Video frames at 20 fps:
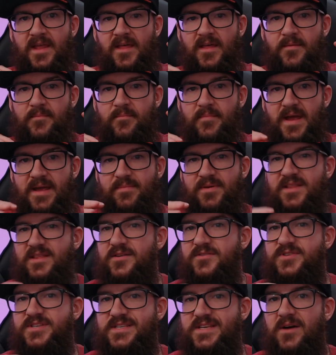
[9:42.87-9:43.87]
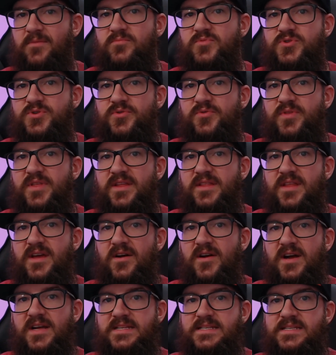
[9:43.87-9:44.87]
maybe there's some truth in
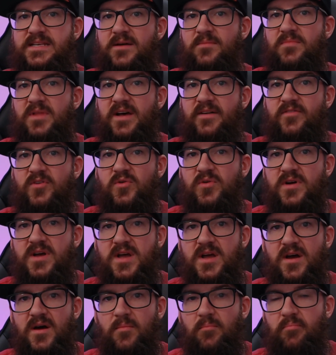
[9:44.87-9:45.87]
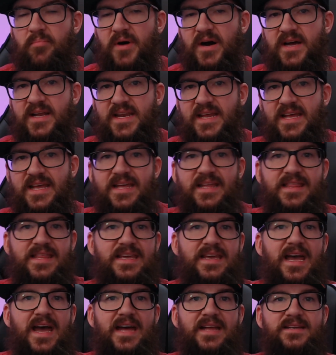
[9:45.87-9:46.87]
there on some level, but in
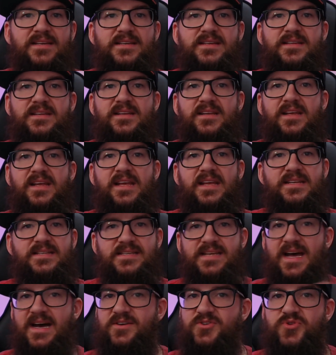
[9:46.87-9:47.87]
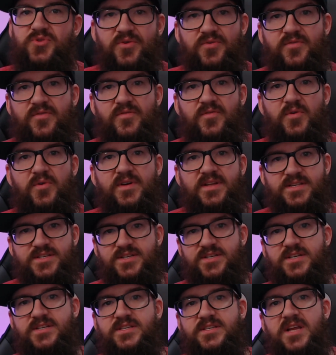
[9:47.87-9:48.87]
the end, it's not truthful. It's
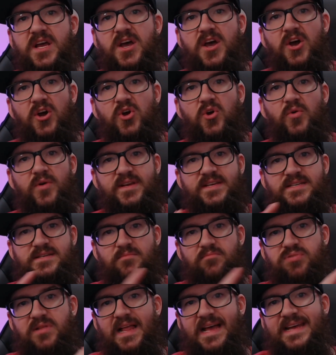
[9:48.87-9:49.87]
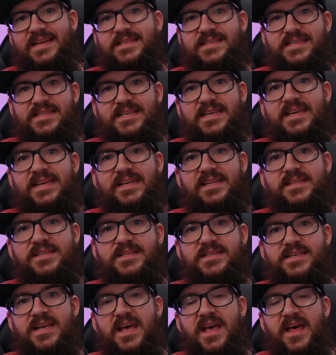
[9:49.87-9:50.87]
just going to plant
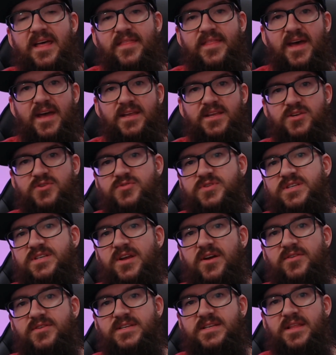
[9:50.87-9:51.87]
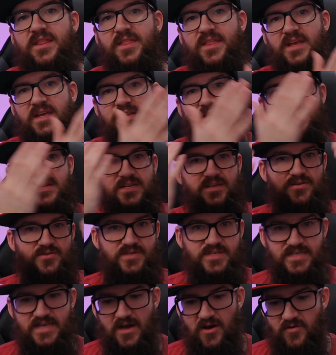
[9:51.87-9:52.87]
seeds that you start to think to
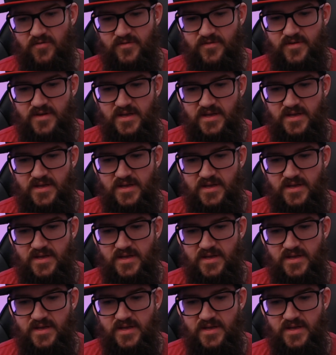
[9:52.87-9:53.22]
yourself,